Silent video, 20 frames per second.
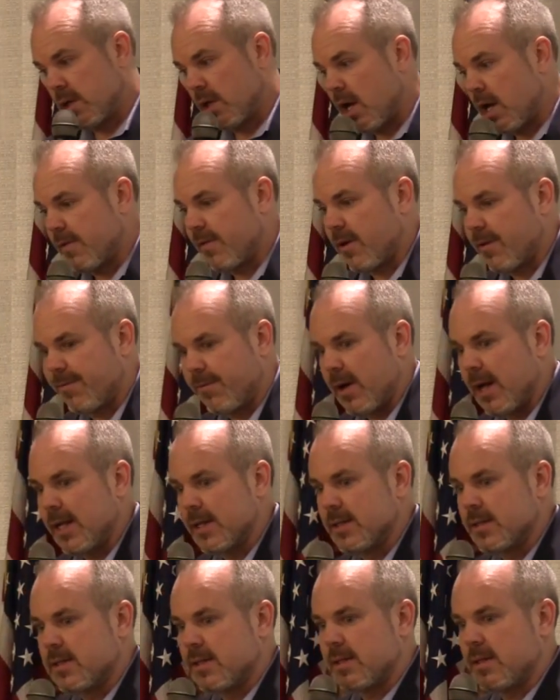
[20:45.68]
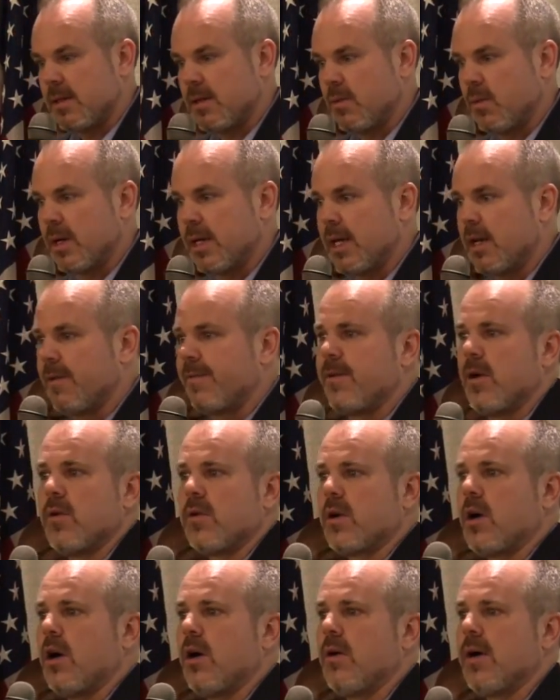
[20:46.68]
a lot of our friends would get a
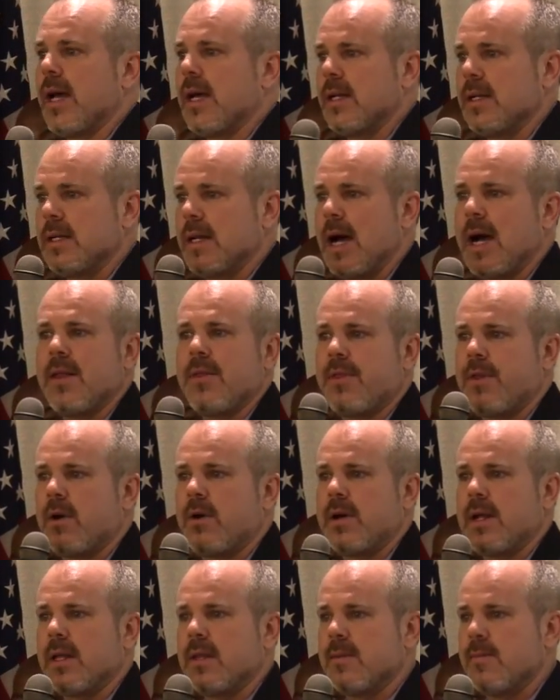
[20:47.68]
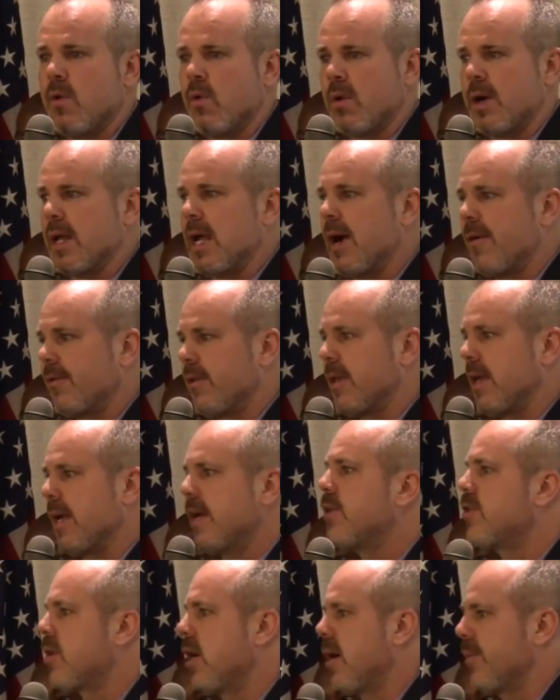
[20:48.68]
phone call at 9:30 in the morning after they
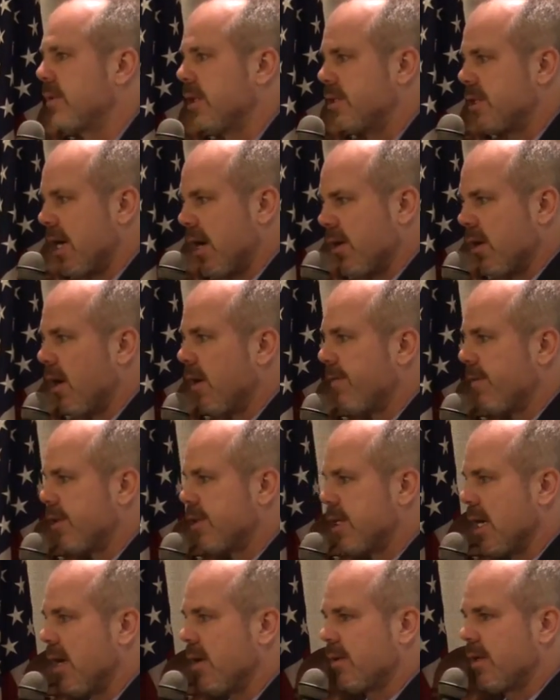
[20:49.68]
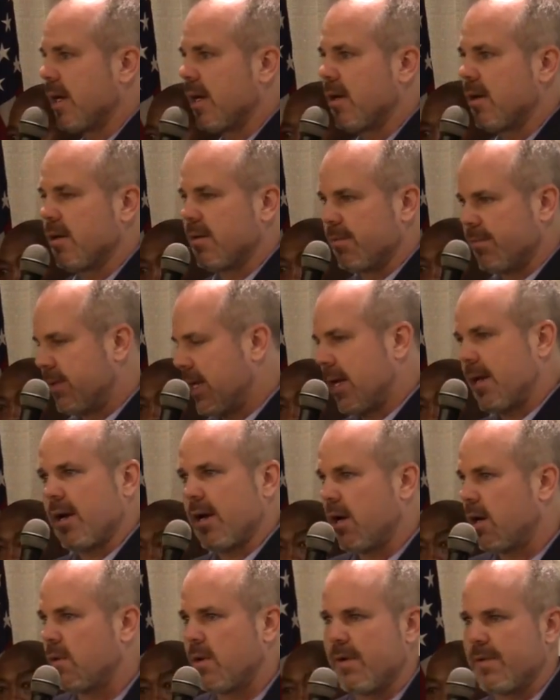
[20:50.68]
had dropped the child off for childcare or
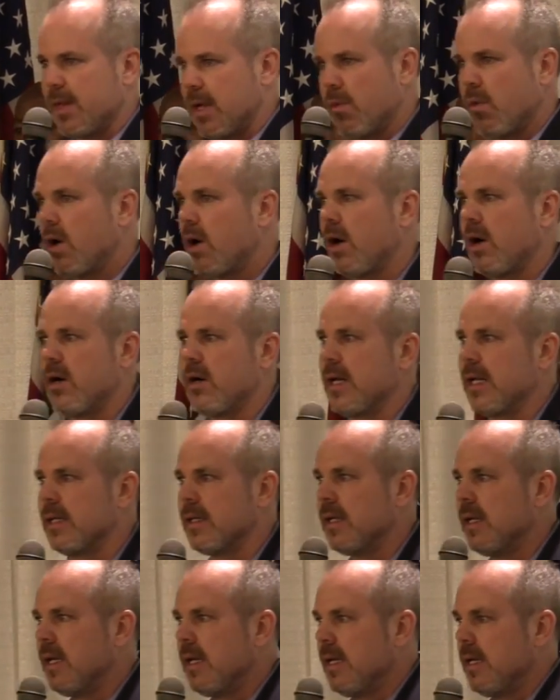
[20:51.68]
daycare, wherever they were, and